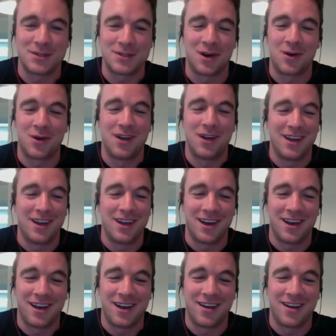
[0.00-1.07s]
So,
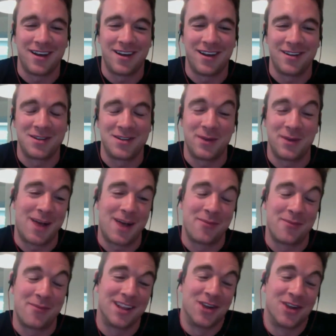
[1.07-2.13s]
to be honest, I'm
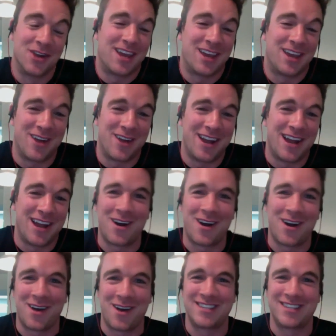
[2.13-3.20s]
like a little kid right
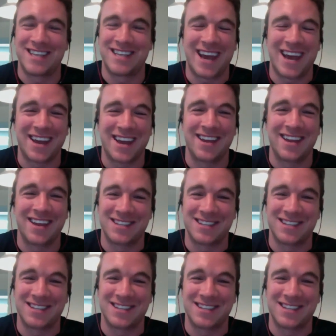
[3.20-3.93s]
now. I'm ecstatic.